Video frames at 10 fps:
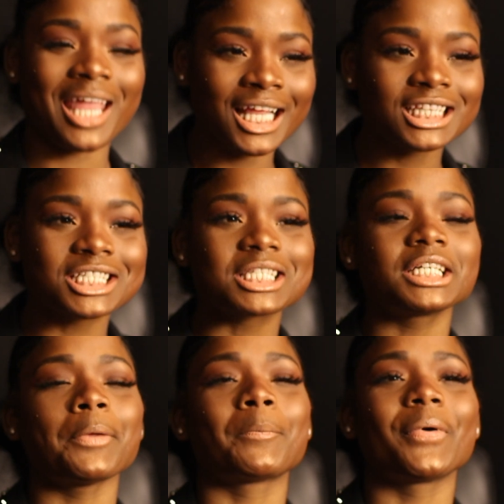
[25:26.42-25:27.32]
It looks
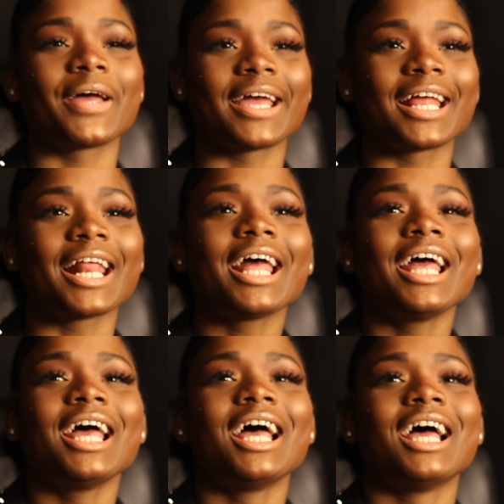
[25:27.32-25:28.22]
good, but
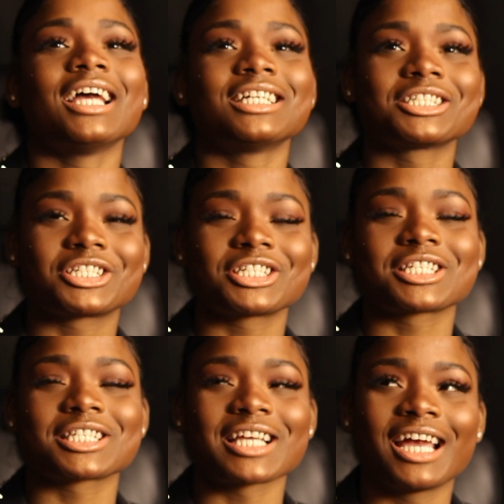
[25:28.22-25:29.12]
it's
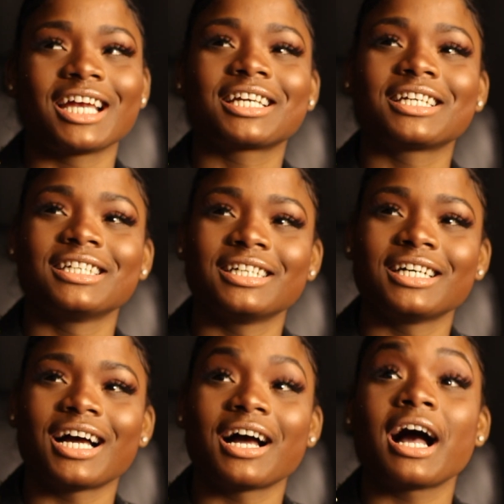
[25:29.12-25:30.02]
just like
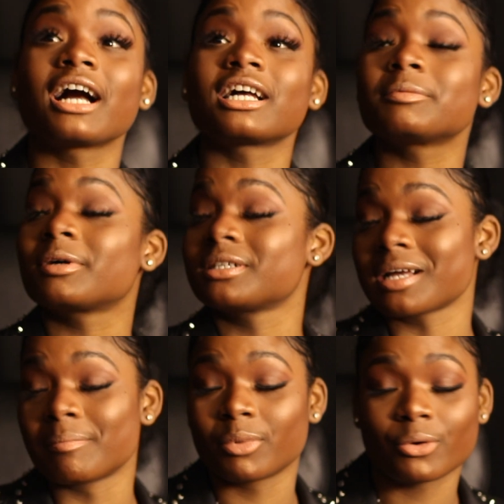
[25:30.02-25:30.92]
I cook because
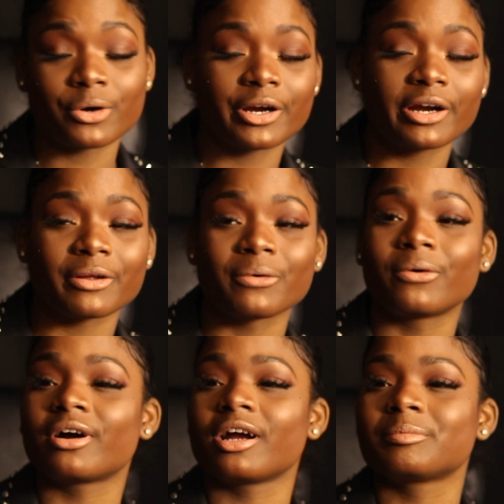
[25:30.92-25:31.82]
I'm bored
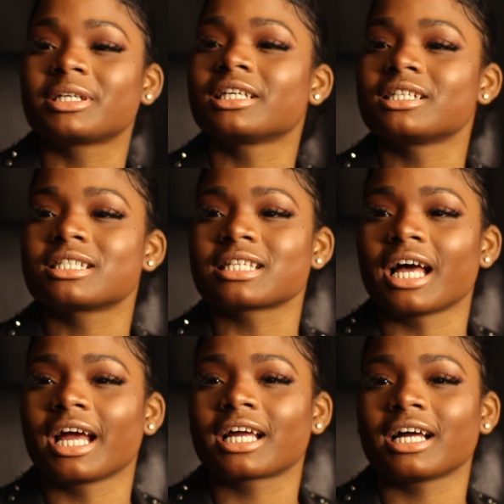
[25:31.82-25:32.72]
or because
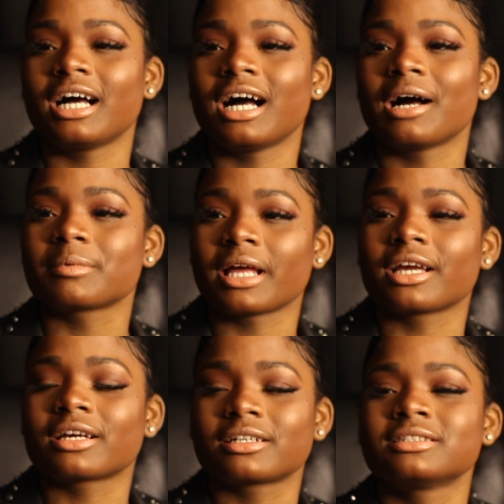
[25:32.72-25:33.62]
like I'm
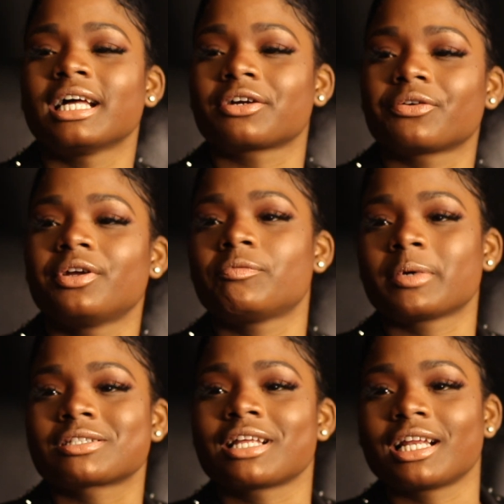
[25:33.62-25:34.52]
like that creative
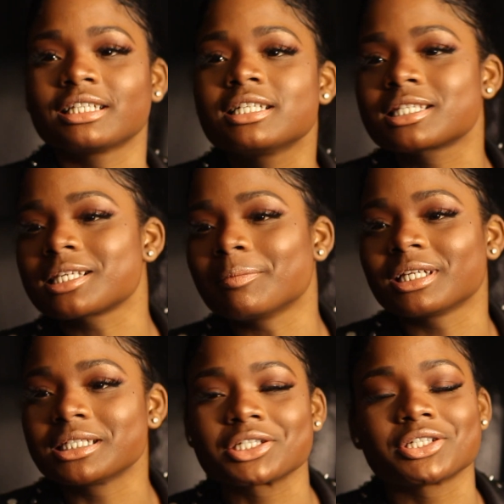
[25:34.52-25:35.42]
person that needs
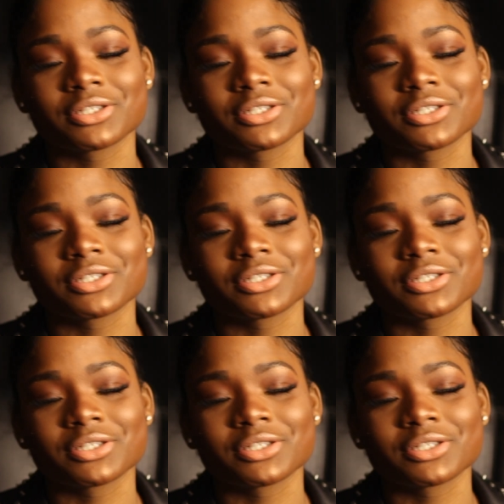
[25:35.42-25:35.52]
something to